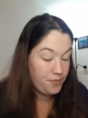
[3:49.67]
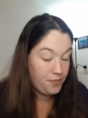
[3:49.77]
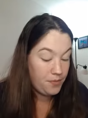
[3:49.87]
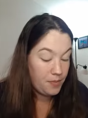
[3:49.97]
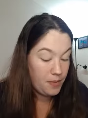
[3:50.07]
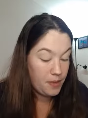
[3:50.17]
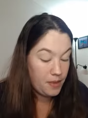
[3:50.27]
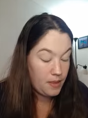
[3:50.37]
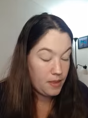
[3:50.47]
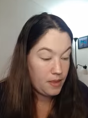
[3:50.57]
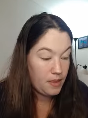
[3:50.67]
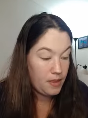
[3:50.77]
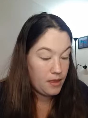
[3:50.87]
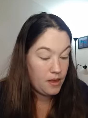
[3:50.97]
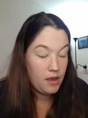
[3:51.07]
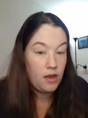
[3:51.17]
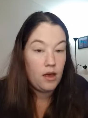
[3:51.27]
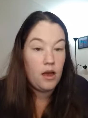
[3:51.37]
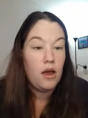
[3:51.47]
(silence)